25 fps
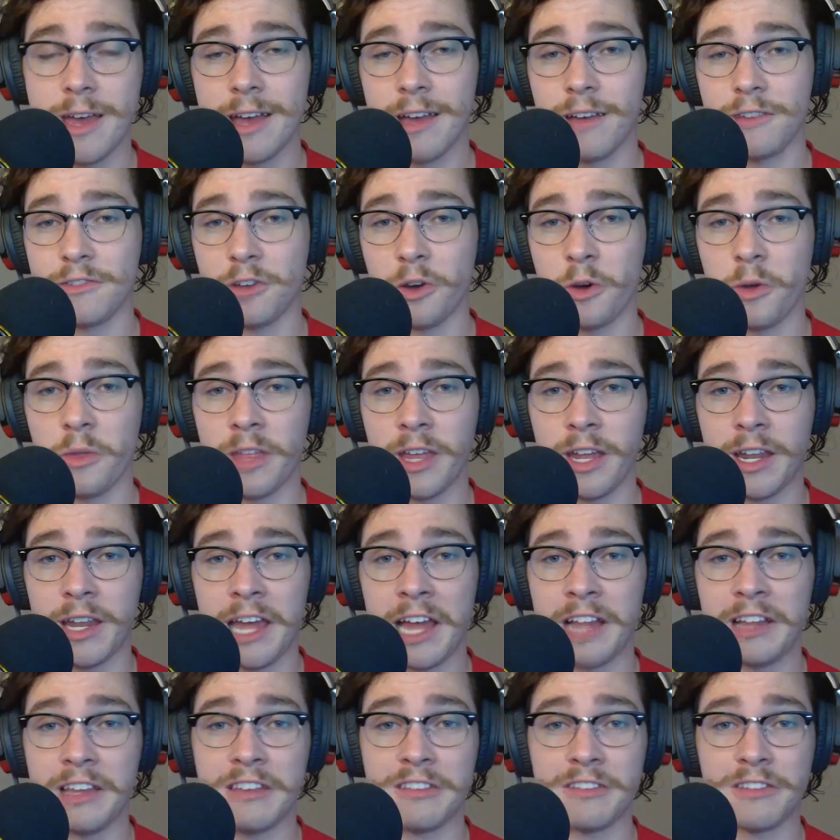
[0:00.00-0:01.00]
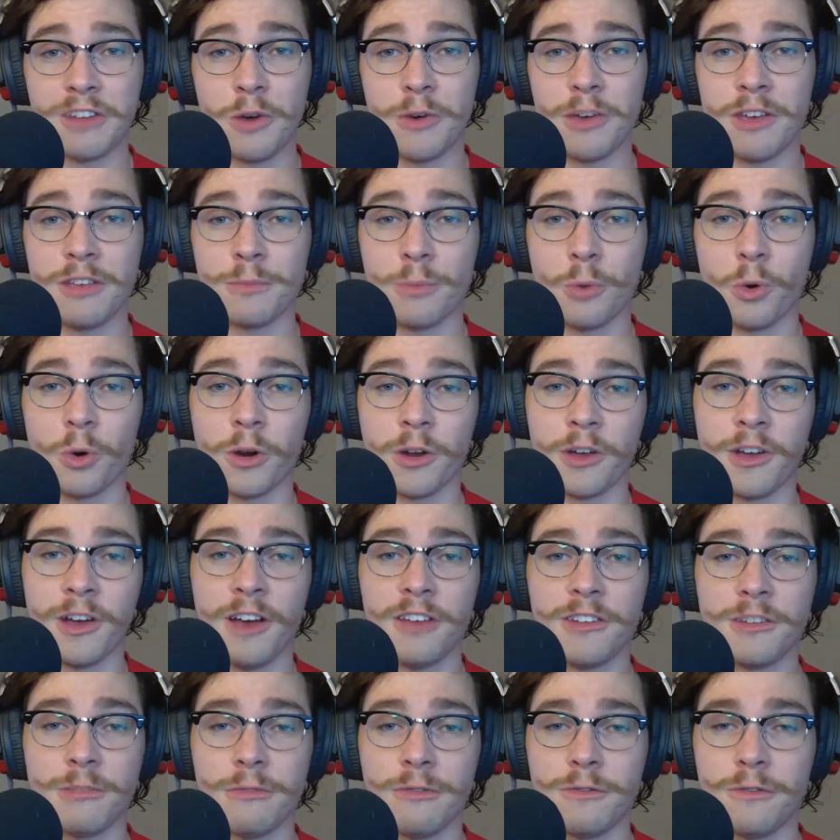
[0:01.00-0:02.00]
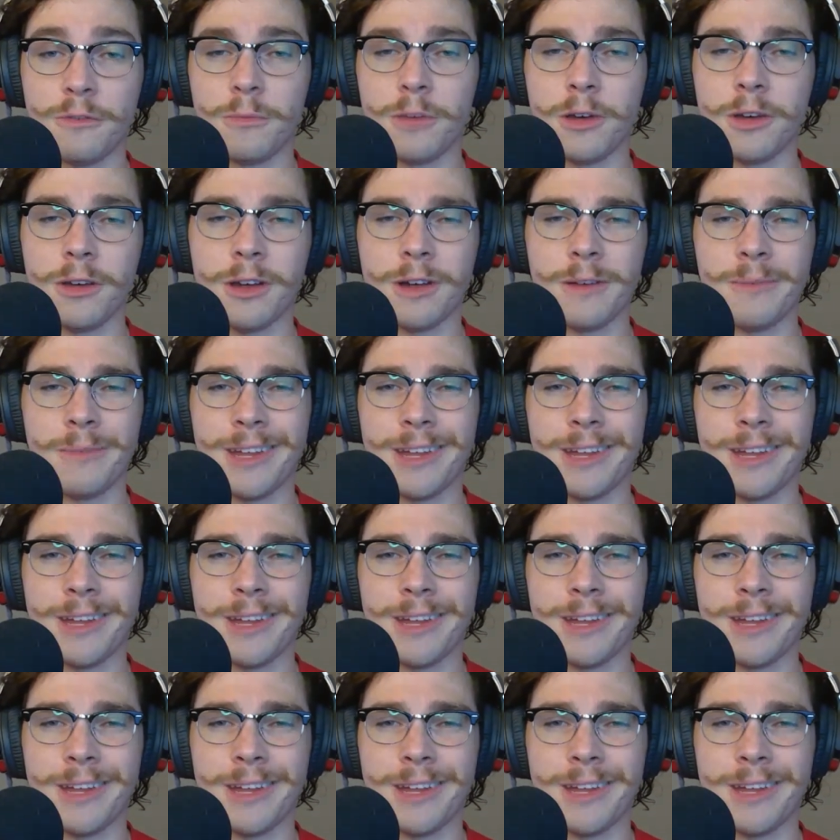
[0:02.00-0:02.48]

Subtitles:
So then at least know he's more accustomed and familiar.